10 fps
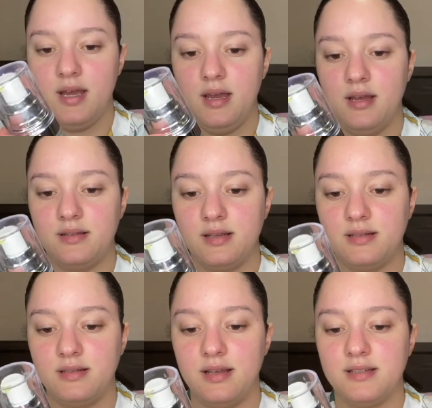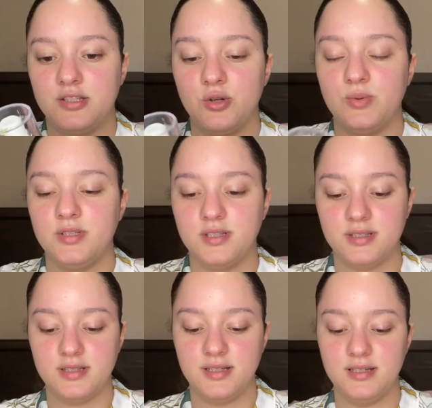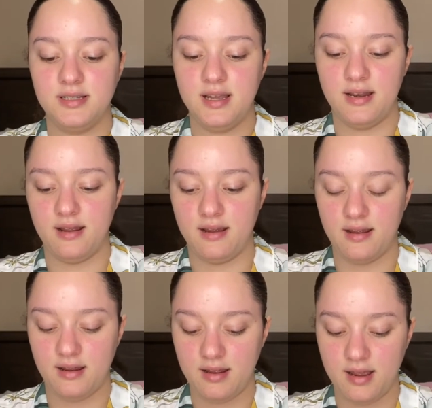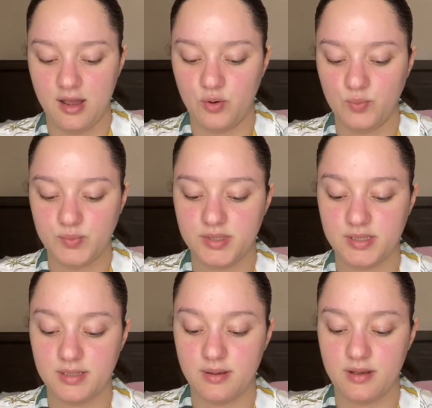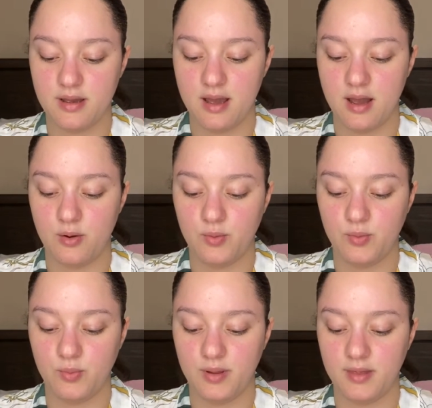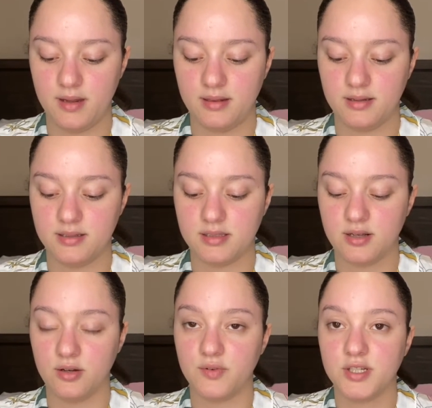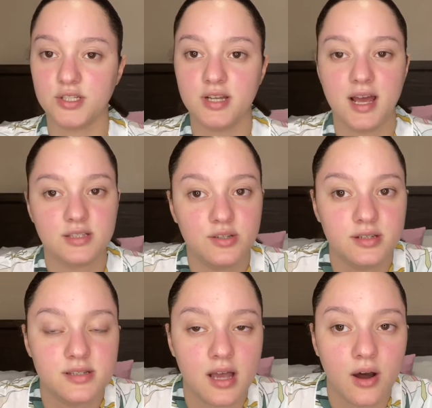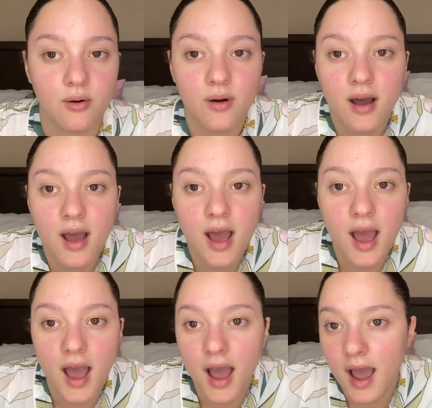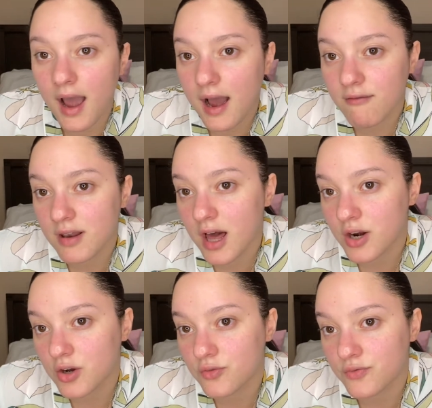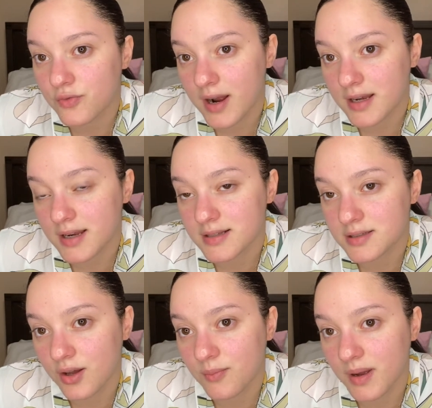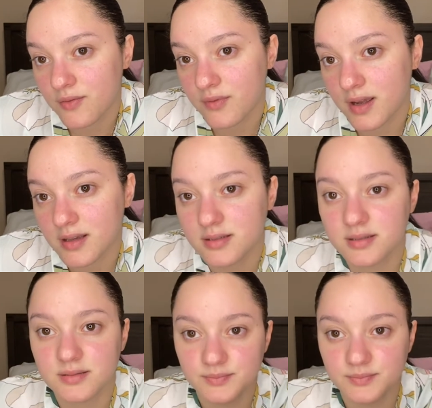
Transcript: It says it's tone adjusting, and it helps out with like the discoloration. As you can tell, I have a lot of redness on my face.